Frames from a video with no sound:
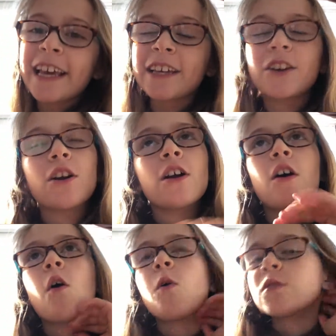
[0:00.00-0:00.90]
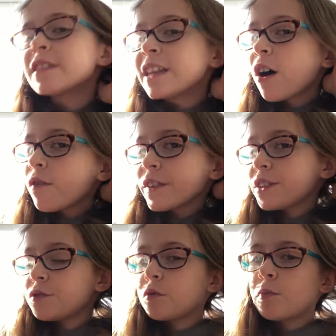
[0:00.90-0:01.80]
take your old self
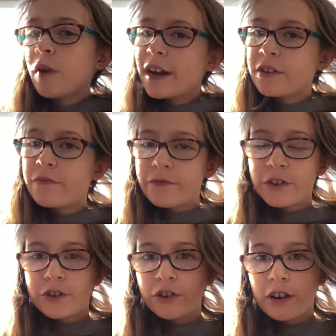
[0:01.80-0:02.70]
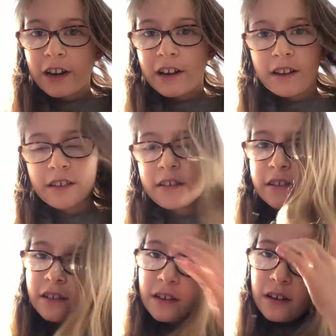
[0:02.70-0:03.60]
into a bright new future
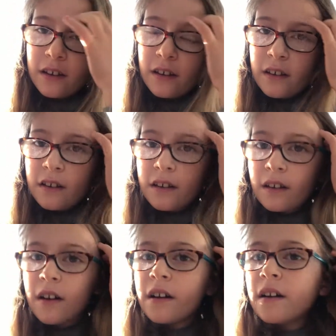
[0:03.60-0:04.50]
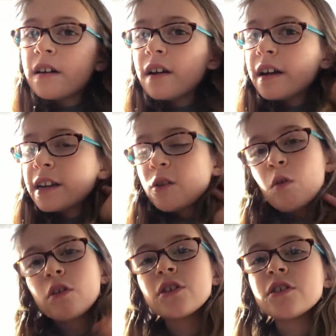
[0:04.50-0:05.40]
is, in
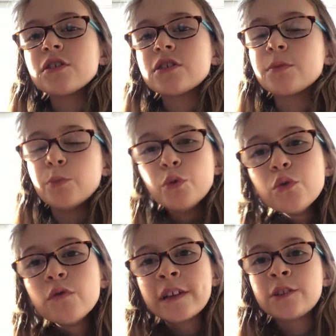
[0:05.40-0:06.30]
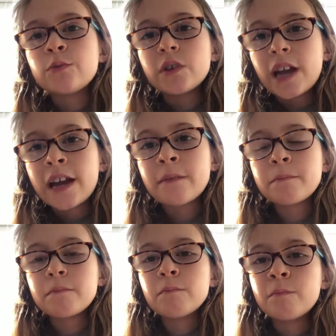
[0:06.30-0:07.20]
order to move into a
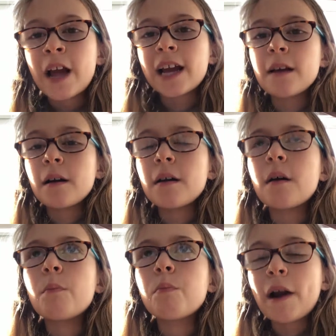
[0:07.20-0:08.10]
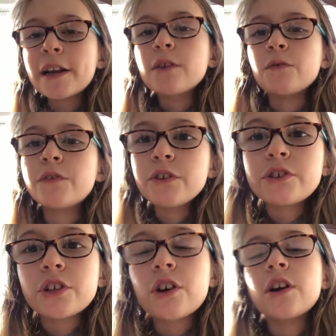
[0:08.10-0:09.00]
bright new
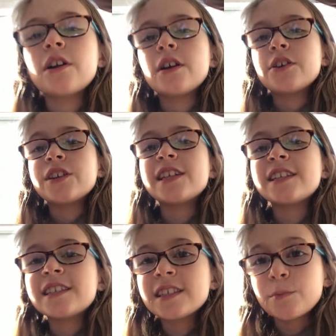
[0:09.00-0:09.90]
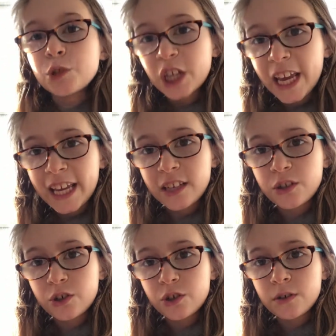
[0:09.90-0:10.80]
future, you need some
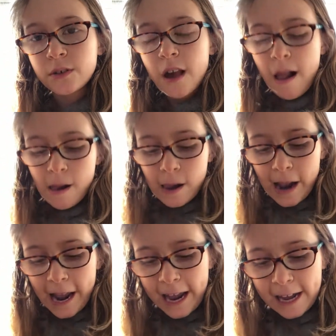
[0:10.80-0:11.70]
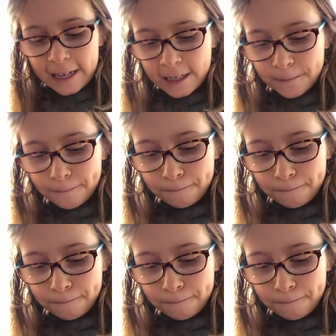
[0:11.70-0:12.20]
change. And